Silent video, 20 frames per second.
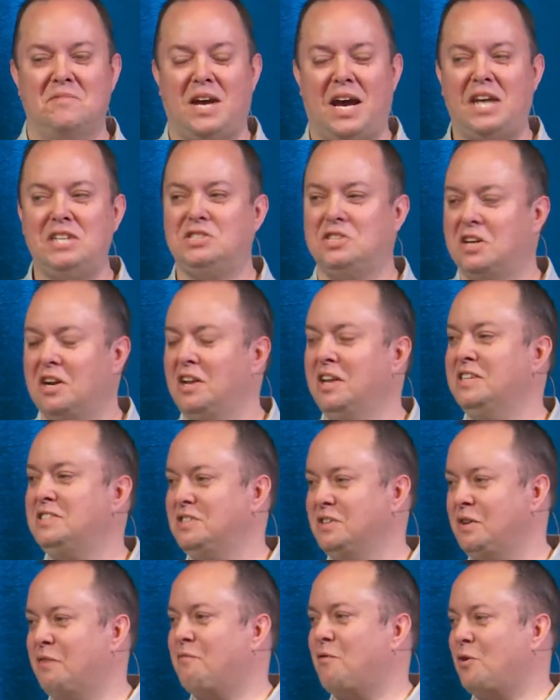I should have
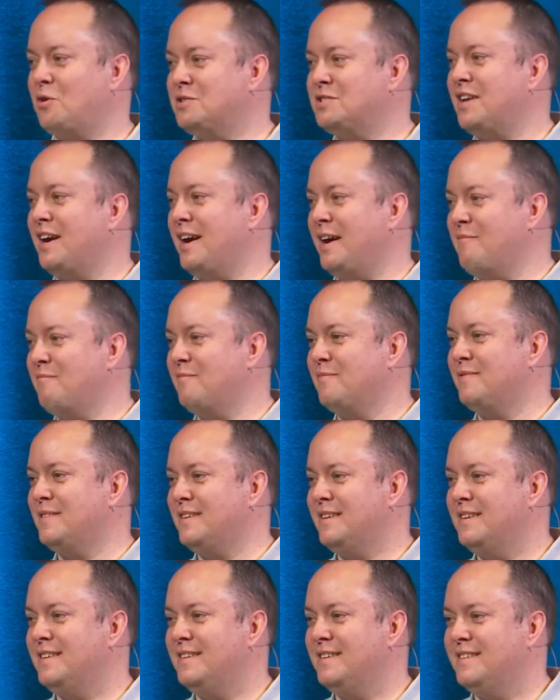listened the first time.
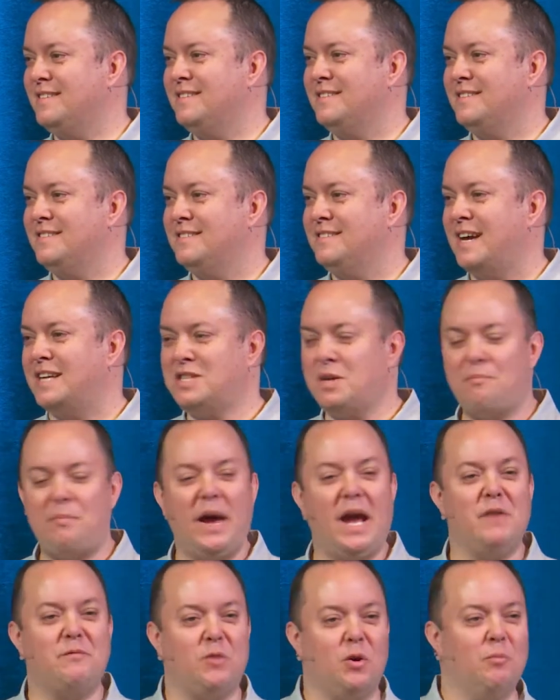That's a
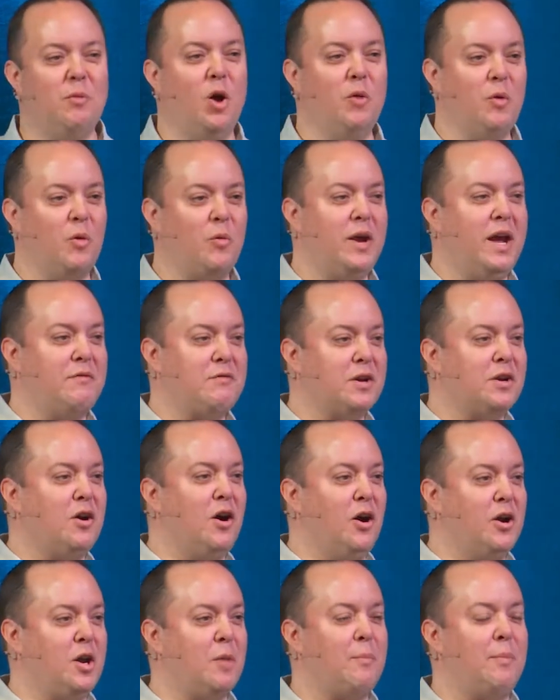painful moment where you have to
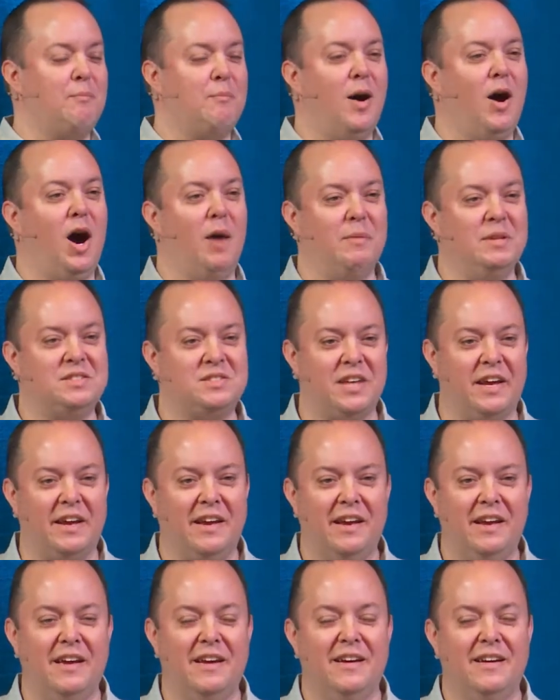call your mom and say,
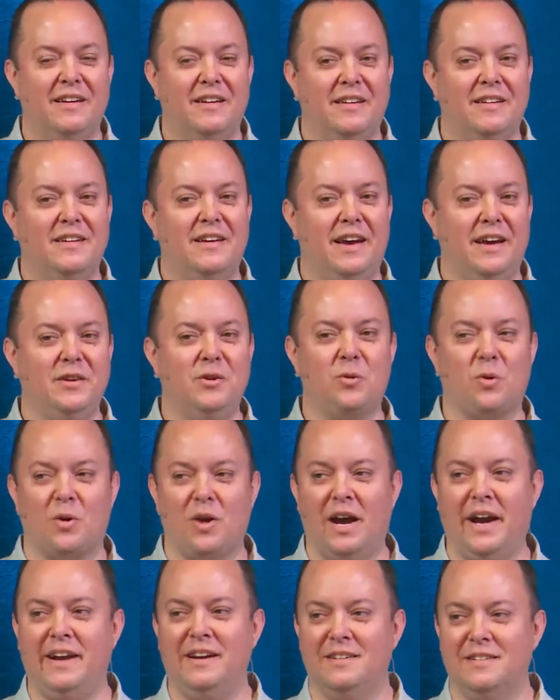yeah, you were
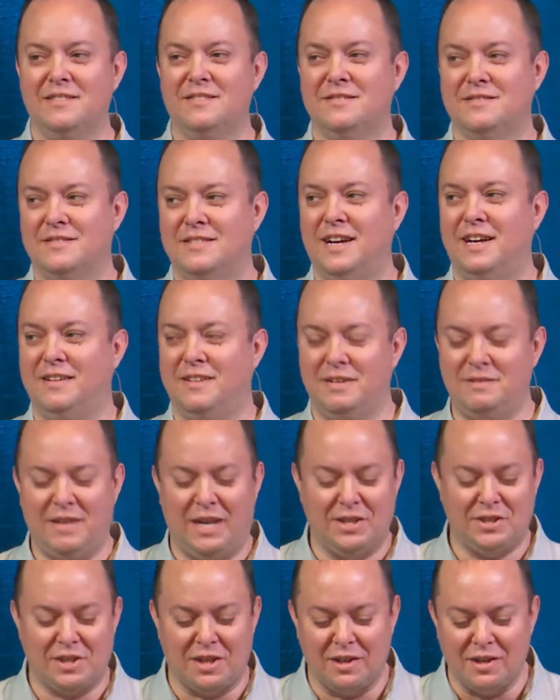right.
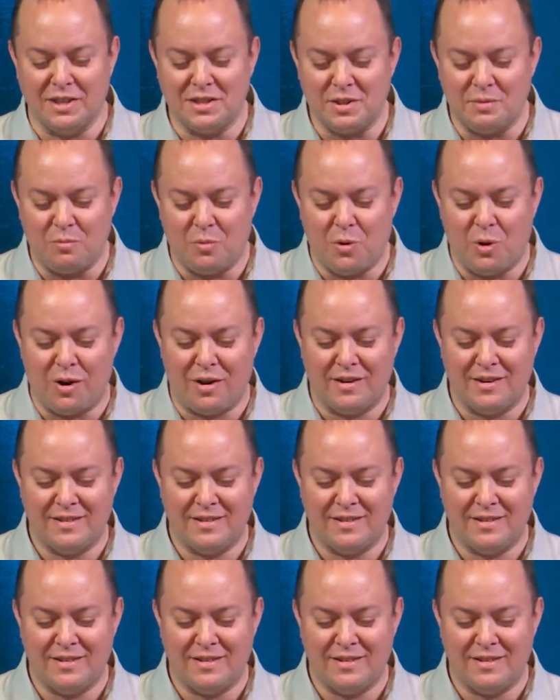I should have listened more.